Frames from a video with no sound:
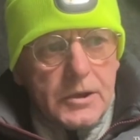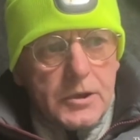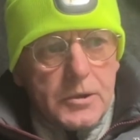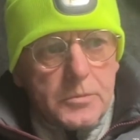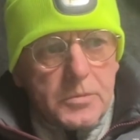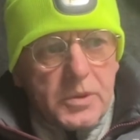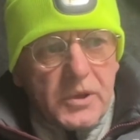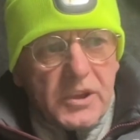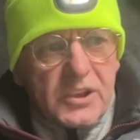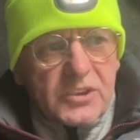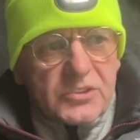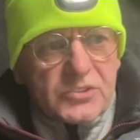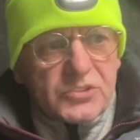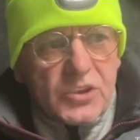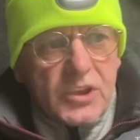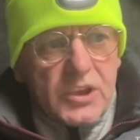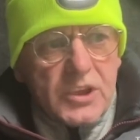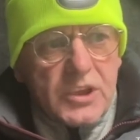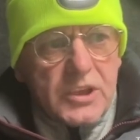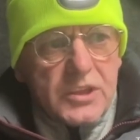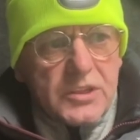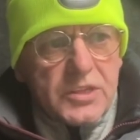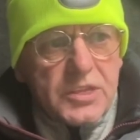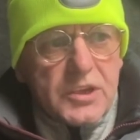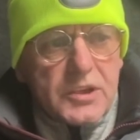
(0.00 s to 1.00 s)
Because
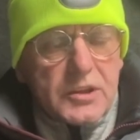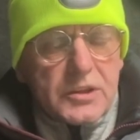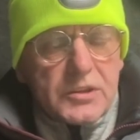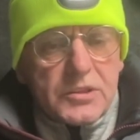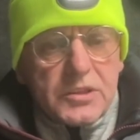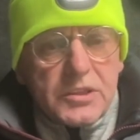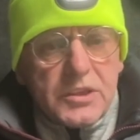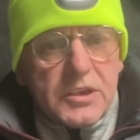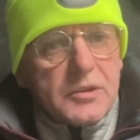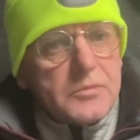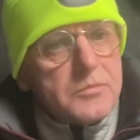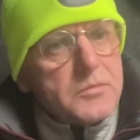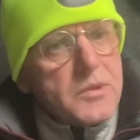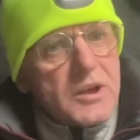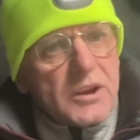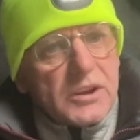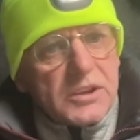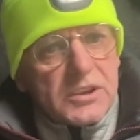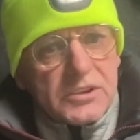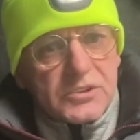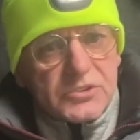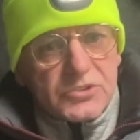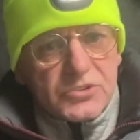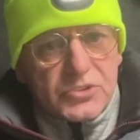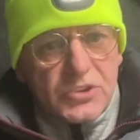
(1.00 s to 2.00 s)
they're more
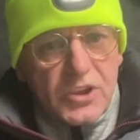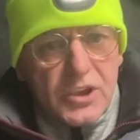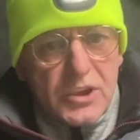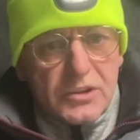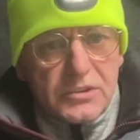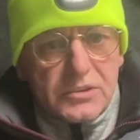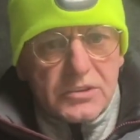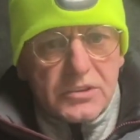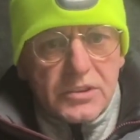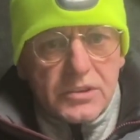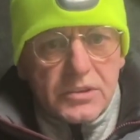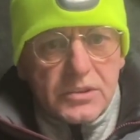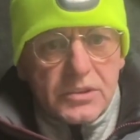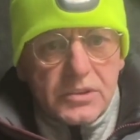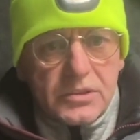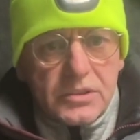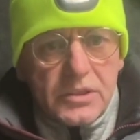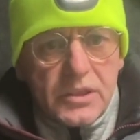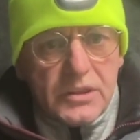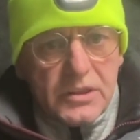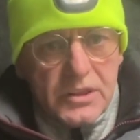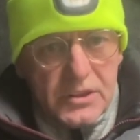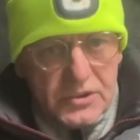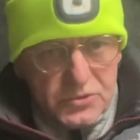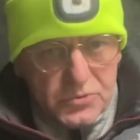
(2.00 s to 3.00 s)
concerned
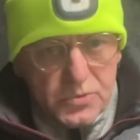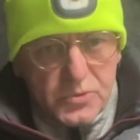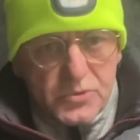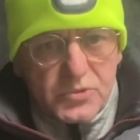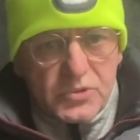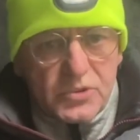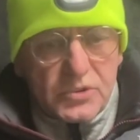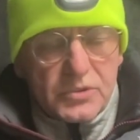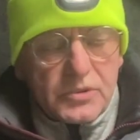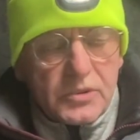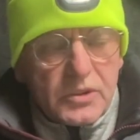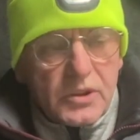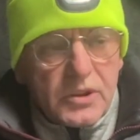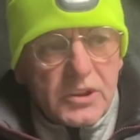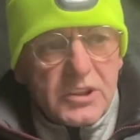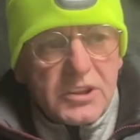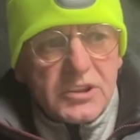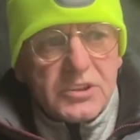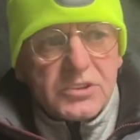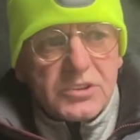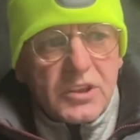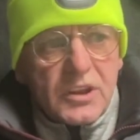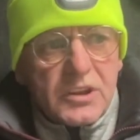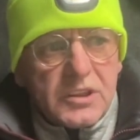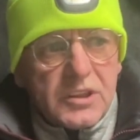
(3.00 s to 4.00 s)
that this was
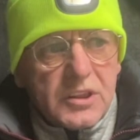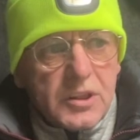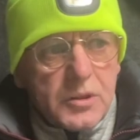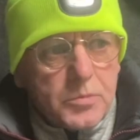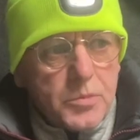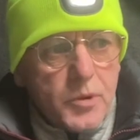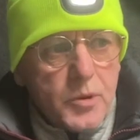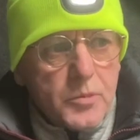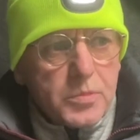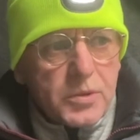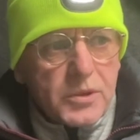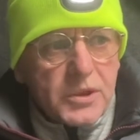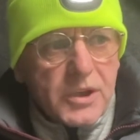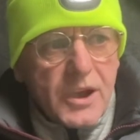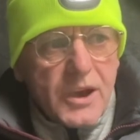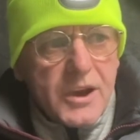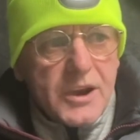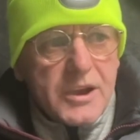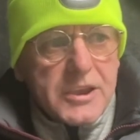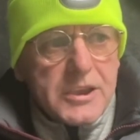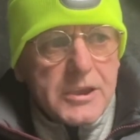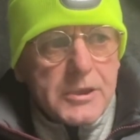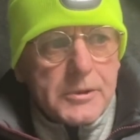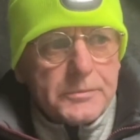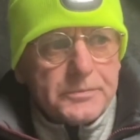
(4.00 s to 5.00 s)
leaked into the public
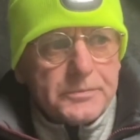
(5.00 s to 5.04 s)
eye.